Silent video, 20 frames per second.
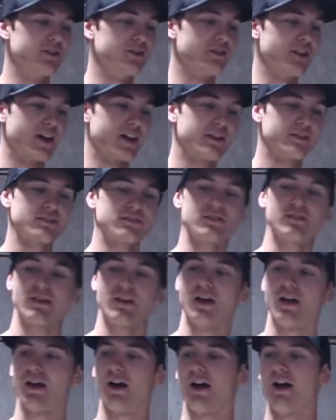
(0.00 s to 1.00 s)
in your hands.
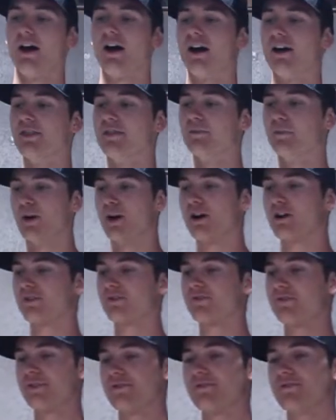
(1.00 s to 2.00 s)
The bars
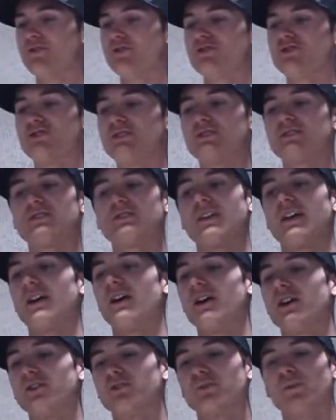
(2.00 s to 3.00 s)
for the Fuzions, they
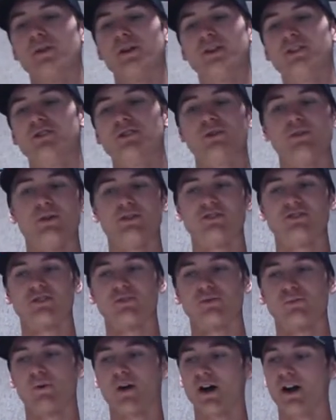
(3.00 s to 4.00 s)
are 22
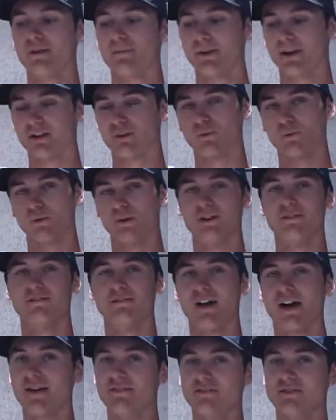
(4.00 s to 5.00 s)
inches wide by
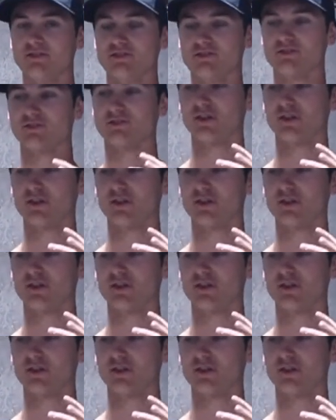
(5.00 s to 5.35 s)
25 inches